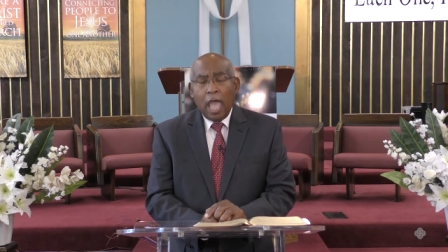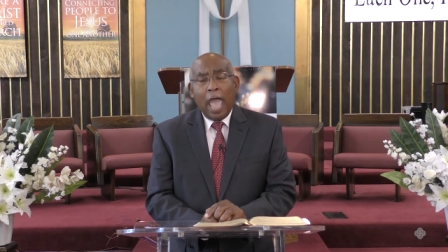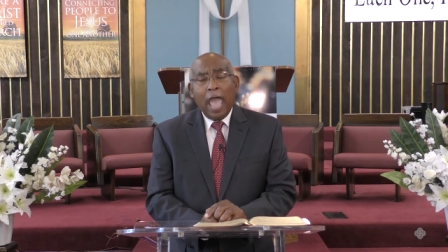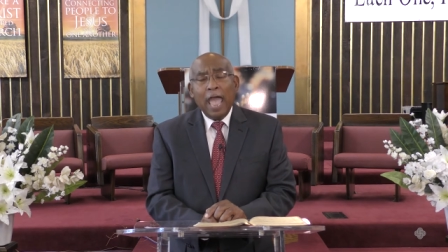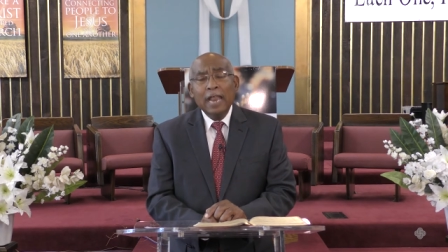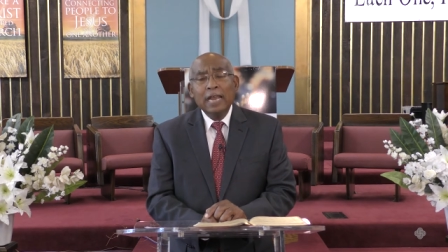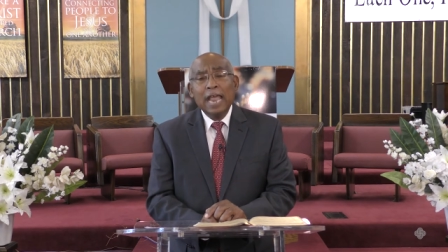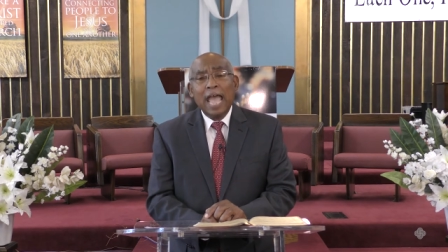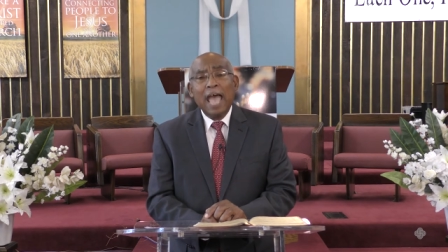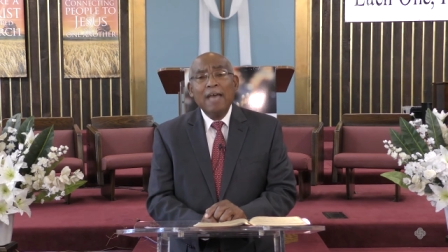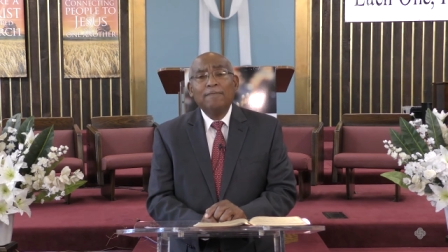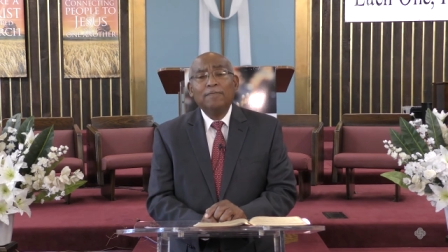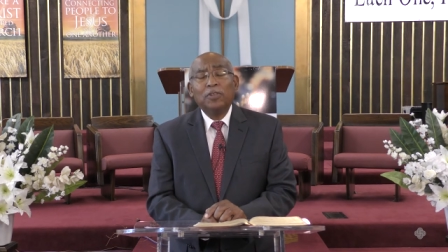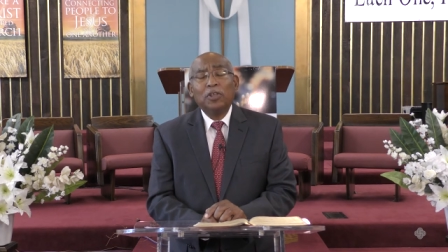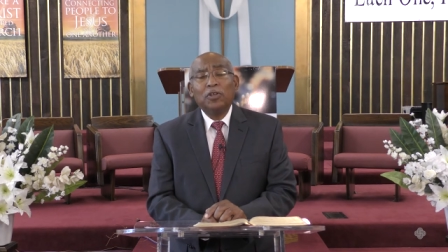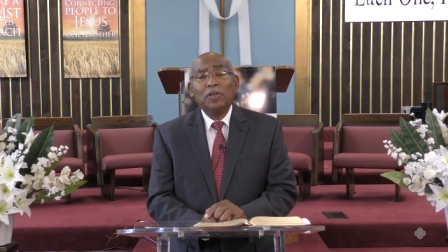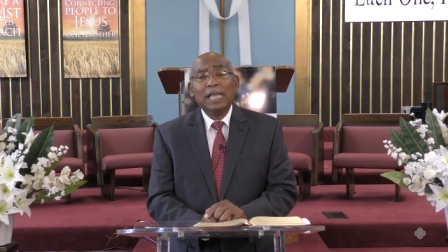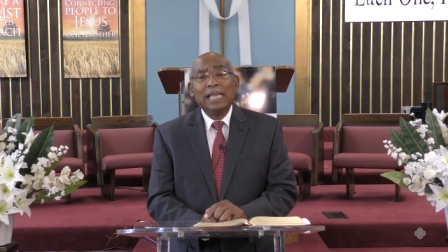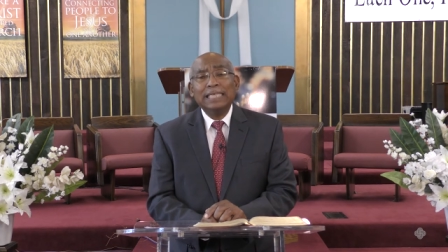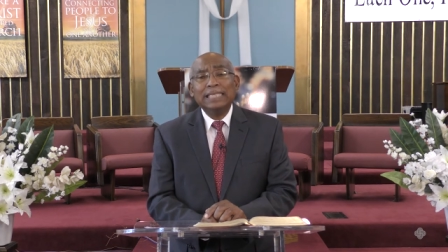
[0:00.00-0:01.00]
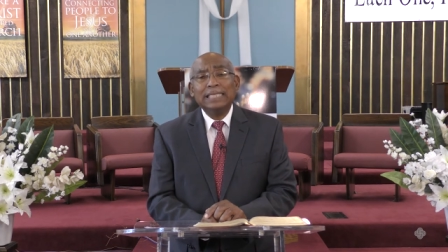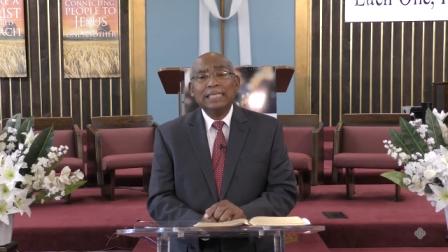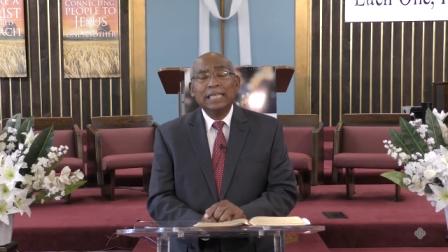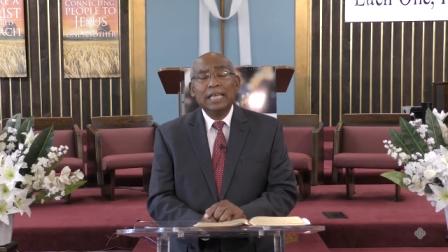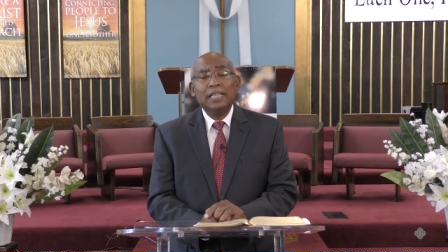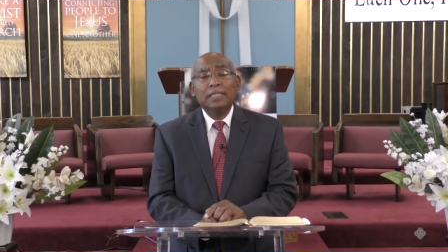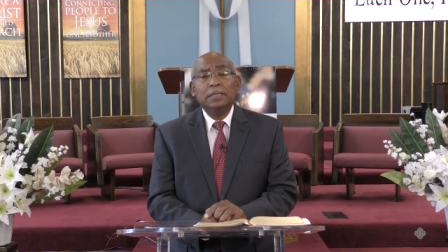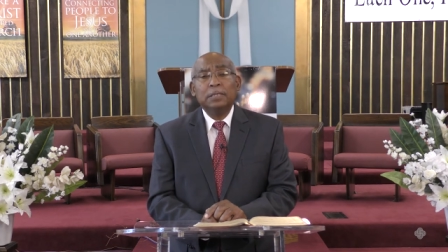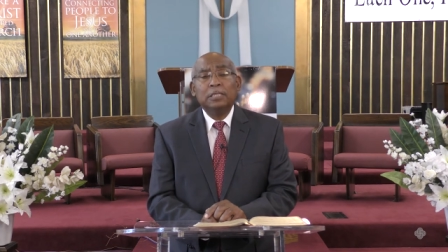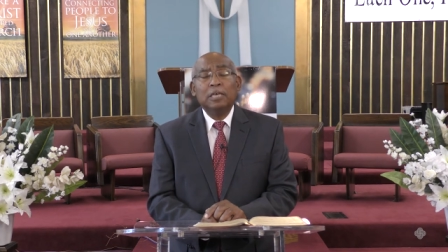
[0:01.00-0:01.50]
And after he
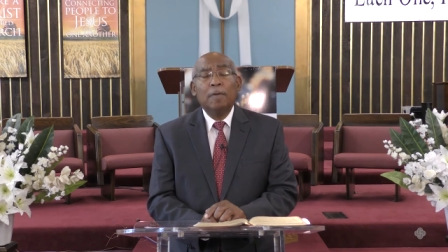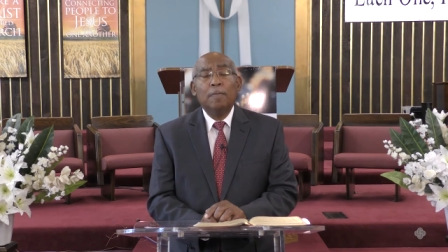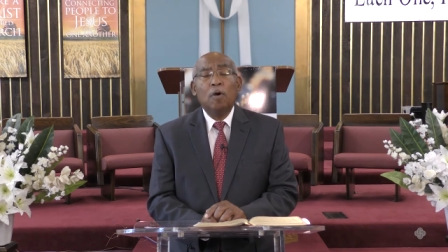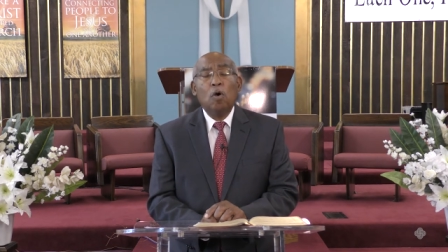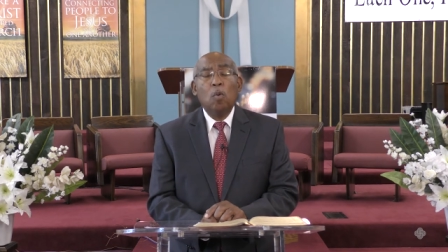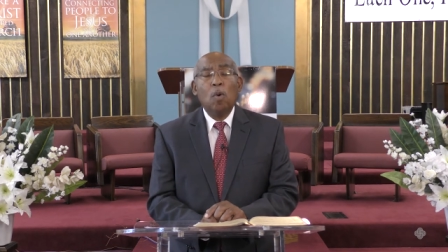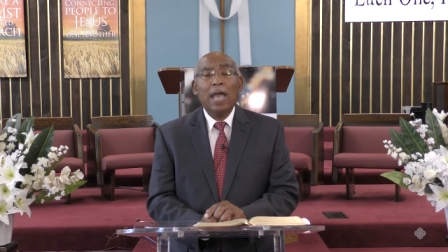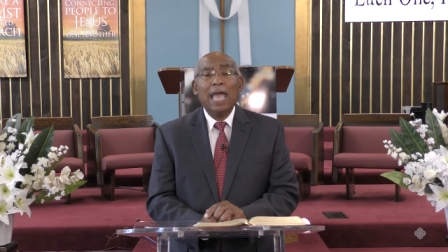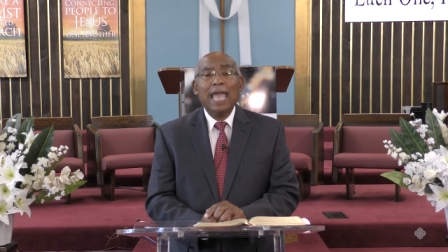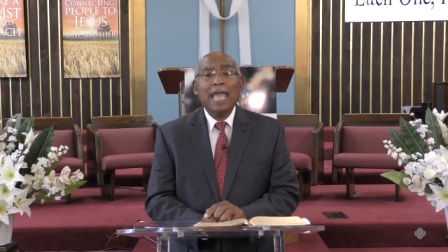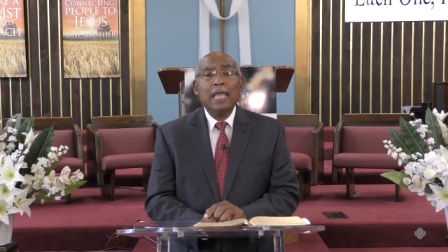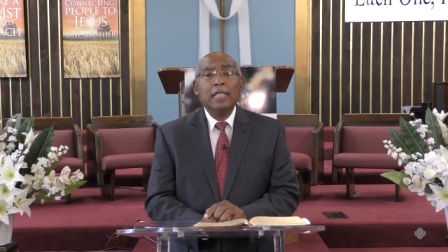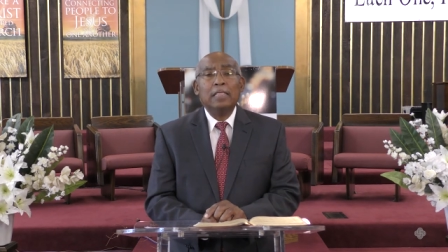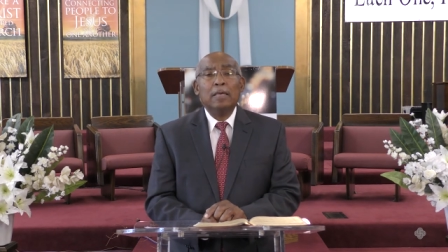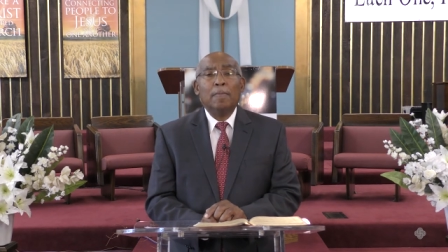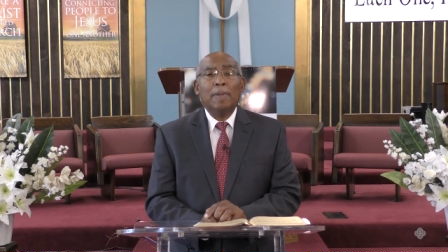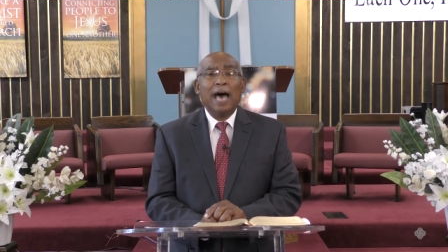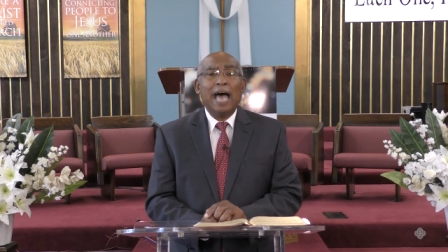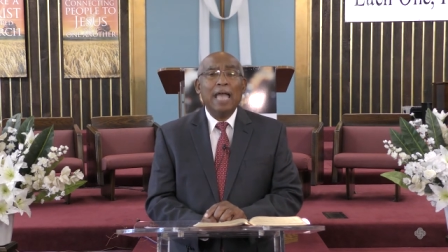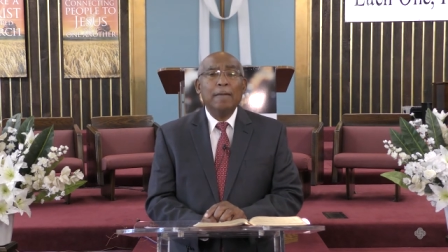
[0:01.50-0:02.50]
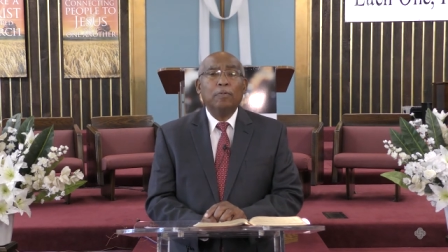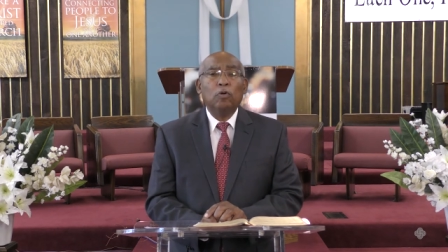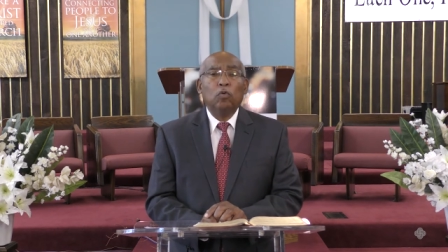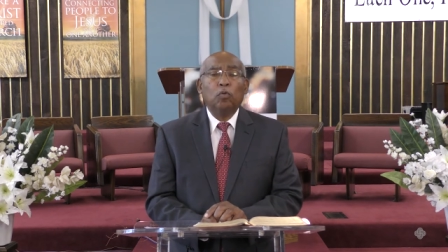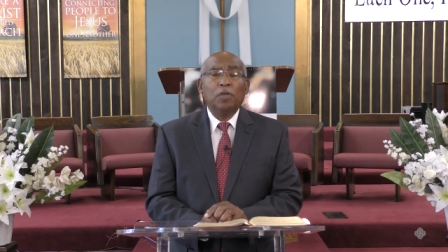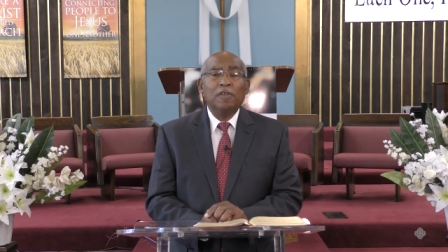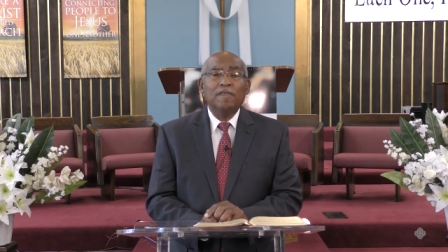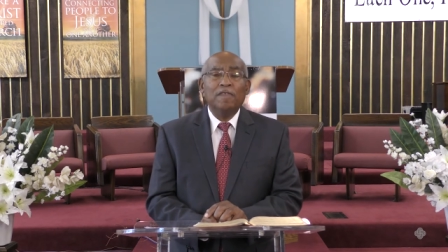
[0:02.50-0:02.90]
sends them away, the Bible